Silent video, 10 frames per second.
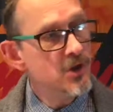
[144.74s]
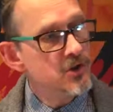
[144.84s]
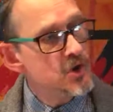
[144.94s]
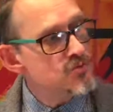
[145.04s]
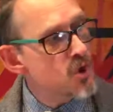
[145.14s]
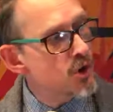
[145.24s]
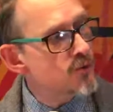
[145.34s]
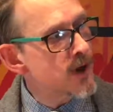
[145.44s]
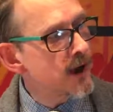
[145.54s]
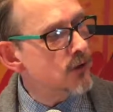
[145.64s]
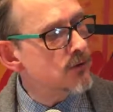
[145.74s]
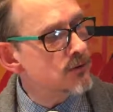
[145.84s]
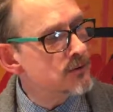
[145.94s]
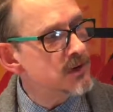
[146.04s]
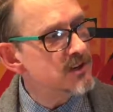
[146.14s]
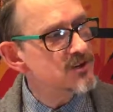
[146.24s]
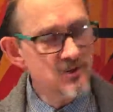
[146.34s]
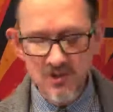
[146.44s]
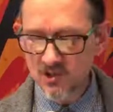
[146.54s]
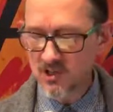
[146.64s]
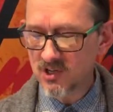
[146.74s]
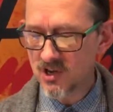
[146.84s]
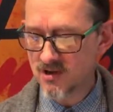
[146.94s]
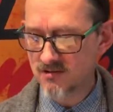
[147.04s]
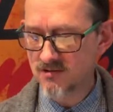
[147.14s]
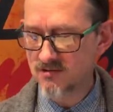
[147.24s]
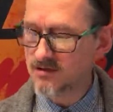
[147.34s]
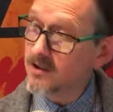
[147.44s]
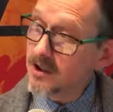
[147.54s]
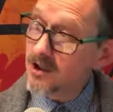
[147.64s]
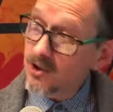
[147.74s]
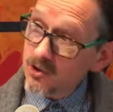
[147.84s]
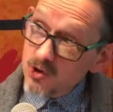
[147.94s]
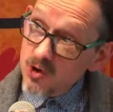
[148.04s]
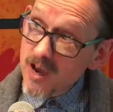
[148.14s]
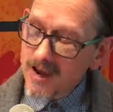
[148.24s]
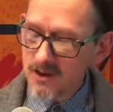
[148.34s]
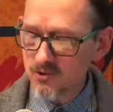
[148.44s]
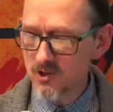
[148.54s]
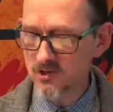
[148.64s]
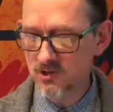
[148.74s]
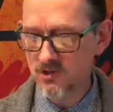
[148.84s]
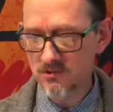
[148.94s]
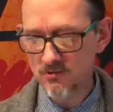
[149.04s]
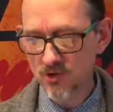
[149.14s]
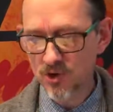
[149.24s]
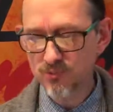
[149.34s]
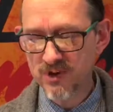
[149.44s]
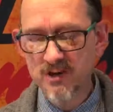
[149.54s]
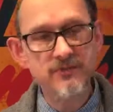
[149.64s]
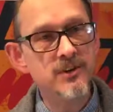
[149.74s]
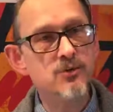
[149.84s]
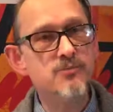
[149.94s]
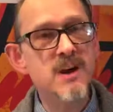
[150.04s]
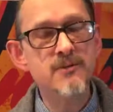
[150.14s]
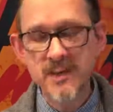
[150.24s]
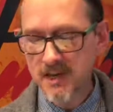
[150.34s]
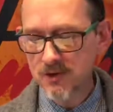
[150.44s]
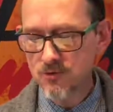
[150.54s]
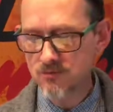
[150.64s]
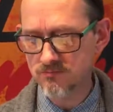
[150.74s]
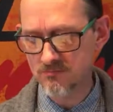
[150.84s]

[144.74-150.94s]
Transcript: The new monorail into the city, the new houses on the brownfield Merry Hill,